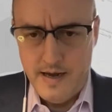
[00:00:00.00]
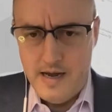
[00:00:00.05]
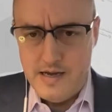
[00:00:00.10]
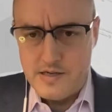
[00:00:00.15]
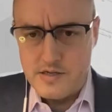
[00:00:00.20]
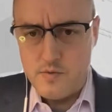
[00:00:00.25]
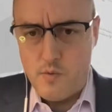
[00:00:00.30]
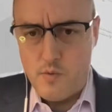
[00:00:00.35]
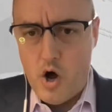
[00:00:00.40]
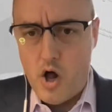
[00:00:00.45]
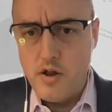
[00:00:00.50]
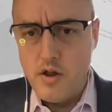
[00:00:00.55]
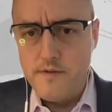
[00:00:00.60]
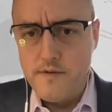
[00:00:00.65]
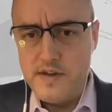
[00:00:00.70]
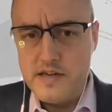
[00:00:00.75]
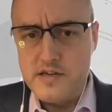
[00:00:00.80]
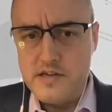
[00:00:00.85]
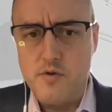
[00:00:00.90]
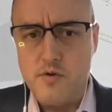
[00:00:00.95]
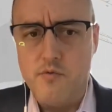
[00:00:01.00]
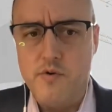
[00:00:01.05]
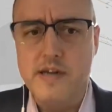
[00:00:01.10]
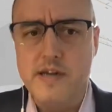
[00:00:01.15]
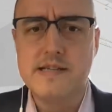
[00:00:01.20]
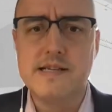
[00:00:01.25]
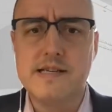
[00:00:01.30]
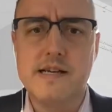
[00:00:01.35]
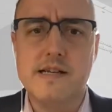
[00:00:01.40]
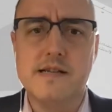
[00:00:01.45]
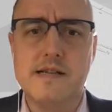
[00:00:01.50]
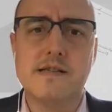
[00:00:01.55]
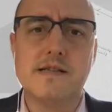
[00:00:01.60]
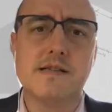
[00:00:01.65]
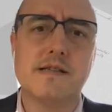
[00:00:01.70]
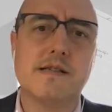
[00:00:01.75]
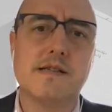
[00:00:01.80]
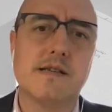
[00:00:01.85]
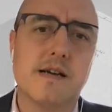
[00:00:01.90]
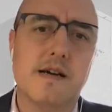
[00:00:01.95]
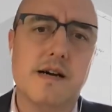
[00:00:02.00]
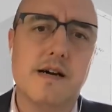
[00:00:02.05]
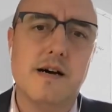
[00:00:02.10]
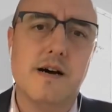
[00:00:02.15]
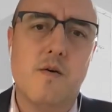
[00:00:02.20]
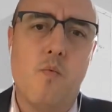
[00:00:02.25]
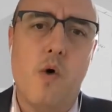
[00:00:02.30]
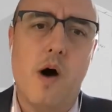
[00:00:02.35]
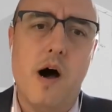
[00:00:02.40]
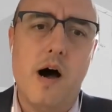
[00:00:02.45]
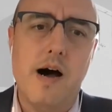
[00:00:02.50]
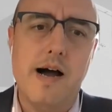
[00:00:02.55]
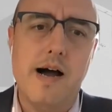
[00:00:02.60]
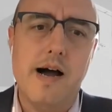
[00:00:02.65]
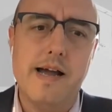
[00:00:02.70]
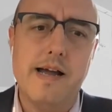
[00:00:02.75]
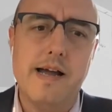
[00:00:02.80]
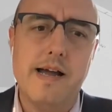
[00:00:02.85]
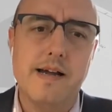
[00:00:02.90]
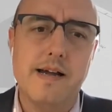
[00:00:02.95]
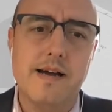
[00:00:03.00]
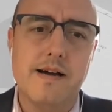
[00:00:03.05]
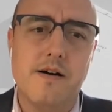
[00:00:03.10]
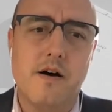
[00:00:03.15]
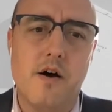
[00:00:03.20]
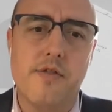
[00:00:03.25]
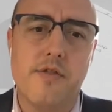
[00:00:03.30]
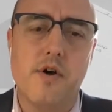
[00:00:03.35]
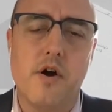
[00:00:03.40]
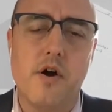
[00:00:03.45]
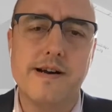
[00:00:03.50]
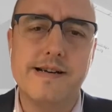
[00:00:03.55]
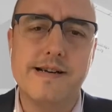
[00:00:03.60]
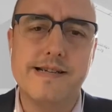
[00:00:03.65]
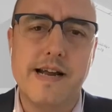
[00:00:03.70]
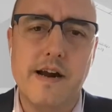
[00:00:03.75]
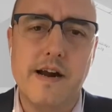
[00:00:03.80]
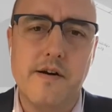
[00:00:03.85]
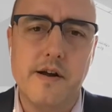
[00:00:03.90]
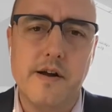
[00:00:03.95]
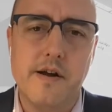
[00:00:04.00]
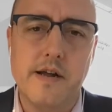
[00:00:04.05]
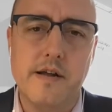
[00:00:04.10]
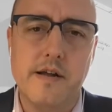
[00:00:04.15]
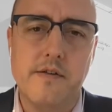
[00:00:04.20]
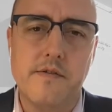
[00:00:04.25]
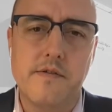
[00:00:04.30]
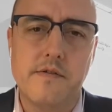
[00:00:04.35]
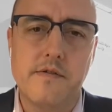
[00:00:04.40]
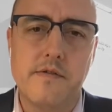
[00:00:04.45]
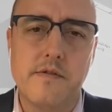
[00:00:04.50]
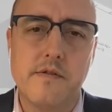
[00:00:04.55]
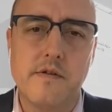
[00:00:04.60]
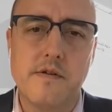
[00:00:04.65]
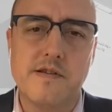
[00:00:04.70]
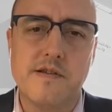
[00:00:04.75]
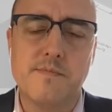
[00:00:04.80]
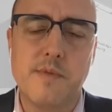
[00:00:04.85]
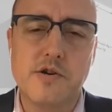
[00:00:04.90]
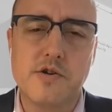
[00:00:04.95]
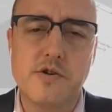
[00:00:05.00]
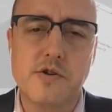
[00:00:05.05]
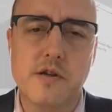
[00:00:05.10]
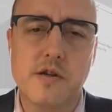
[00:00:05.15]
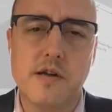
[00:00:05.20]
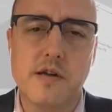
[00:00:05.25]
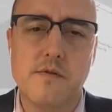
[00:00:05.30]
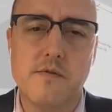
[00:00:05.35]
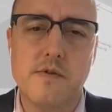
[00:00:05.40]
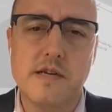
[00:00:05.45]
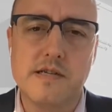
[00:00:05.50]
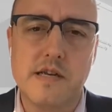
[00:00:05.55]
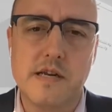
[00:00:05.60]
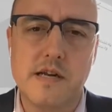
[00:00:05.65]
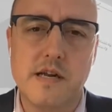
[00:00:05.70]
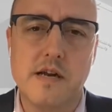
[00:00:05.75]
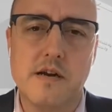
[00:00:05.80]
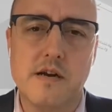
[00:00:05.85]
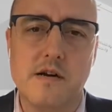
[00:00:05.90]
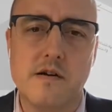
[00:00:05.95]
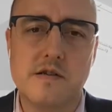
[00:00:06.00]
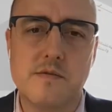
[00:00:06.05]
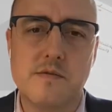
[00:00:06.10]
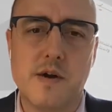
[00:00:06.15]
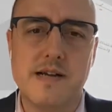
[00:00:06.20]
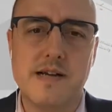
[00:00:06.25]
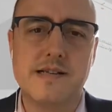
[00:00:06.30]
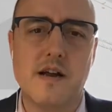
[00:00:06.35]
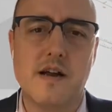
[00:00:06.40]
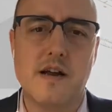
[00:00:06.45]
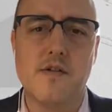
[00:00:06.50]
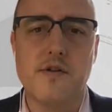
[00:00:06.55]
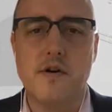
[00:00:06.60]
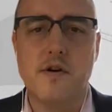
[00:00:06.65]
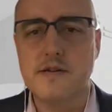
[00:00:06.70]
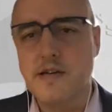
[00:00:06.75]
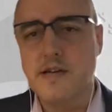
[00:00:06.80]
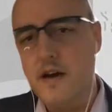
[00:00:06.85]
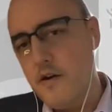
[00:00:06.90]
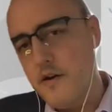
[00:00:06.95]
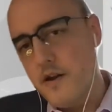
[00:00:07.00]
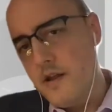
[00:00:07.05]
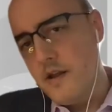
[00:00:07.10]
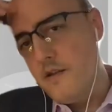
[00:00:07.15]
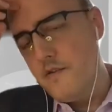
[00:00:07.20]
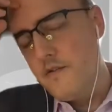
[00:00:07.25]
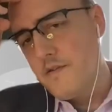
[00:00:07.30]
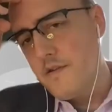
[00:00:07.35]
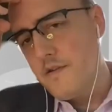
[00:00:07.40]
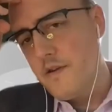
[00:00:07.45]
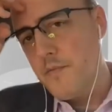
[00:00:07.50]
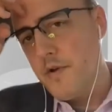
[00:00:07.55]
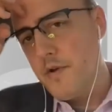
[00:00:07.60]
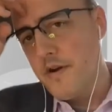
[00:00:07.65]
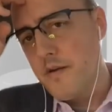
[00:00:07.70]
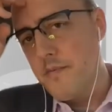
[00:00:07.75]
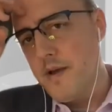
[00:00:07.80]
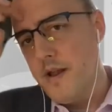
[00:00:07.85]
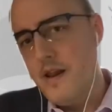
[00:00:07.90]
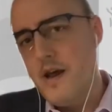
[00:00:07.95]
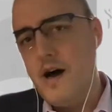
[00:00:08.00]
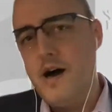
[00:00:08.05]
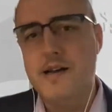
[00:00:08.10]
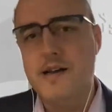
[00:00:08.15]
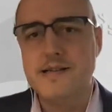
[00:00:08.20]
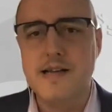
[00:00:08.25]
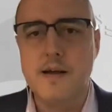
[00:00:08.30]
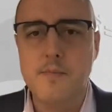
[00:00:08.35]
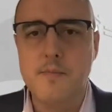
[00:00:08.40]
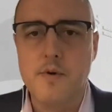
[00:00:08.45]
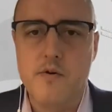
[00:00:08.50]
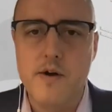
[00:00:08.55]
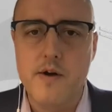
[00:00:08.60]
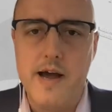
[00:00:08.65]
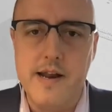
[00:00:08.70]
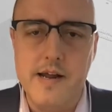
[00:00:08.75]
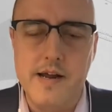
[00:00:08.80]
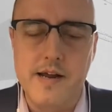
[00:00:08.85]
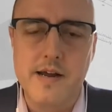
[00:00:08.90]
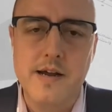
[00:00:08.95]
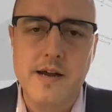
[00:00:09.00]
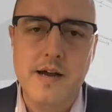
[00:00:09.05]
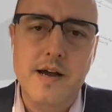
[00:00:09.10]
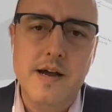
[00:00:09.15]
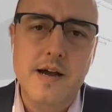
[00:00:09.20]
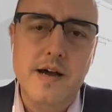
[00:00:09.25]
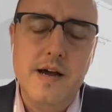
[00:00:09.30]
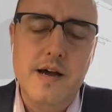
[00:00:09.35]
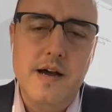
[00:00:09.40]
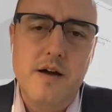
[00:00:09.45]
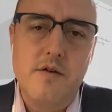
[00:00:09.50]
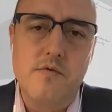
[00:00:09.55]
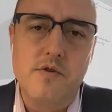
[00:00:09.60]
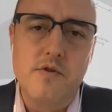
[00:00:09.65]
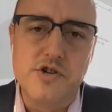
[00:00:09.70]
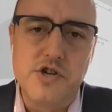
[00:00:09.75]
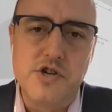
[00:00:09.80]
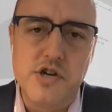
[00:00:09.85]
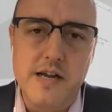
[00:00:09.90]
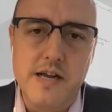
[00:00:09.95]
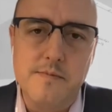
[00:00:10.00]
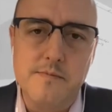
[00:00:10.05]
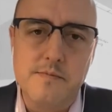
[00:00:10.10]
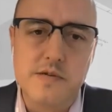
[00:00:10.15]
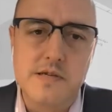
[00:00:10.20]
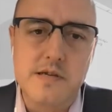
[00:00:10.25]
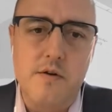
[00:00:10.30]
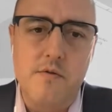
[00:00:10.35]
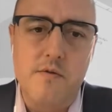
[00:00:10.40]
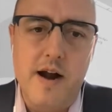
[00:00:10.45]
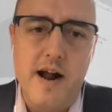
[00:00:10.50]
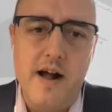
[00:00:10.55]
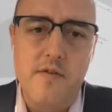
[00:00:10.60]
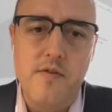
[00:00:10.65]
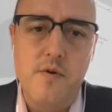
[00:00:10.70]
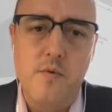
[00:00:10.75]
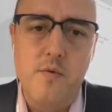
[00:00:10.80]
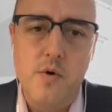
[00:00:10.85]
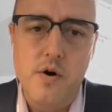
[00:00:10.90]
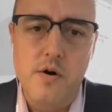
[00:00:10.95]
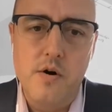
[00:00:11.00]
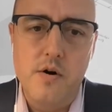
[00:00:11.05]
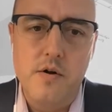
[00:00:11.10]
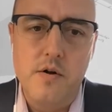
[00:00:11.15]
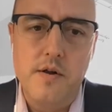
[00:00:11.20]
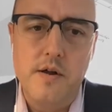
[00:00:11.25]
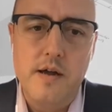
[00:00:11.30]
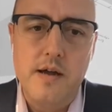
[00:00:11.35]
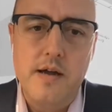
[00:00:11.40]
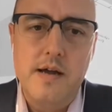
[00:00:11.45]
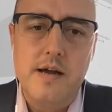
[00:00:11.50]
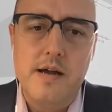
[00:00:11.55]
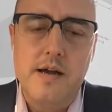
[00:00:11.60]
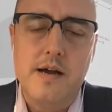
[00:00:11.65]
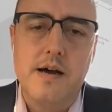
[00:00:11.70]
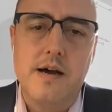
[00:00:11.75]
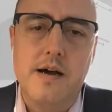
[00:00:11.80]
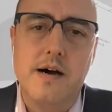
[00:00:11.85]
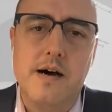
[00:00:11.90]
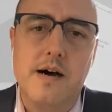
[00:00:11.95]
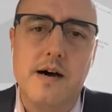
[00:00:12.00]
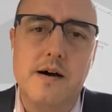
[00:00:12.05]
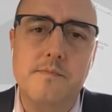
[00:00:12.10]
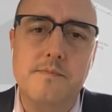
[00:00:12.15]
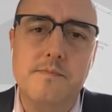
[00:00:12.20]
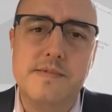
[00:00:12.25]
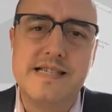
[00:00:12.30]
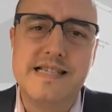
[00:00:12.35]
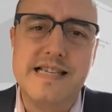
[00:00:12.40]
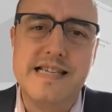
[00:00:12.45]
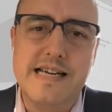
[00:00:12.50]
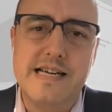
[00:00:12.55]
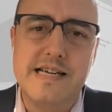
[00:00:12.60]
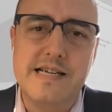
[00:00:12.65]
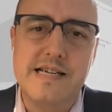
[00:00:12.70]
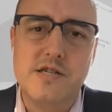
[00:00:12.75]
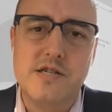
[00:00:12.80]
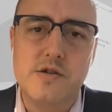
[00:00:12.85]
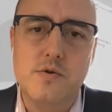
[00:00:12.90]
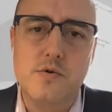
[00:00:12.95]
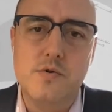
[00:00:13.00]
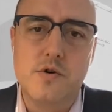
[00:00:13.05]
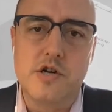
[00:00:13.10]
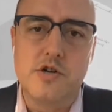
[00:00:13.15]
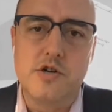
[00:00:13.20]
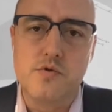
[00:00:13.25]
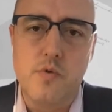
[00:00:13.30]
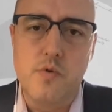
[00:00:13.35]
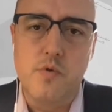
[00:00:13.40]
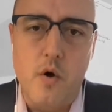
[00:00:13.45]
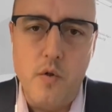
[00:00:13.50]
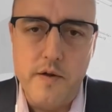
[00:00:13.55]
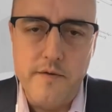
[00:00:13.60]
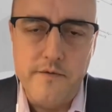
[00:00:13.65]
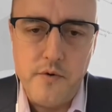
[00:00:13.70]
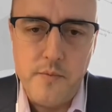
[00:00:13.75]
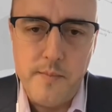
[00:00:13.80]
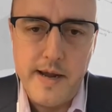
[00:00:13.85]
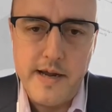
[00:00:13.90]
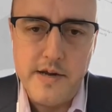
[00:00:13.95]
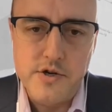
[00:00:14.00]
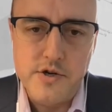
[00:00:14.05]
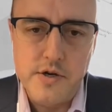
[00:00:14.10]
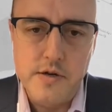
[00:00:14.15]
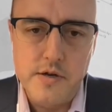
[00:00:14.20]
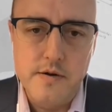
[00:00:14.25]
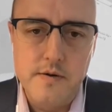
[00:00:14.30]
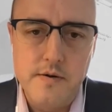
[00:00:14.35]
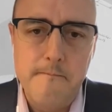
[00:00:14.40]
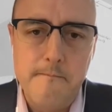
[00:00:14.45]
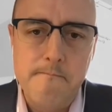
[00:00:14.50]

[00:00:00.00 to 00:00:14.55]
So all of these are reasons why authoritarians, especially in recent years, and when I say authoritarians, I'm talking about non-democratic regimes around the world, seek to control information.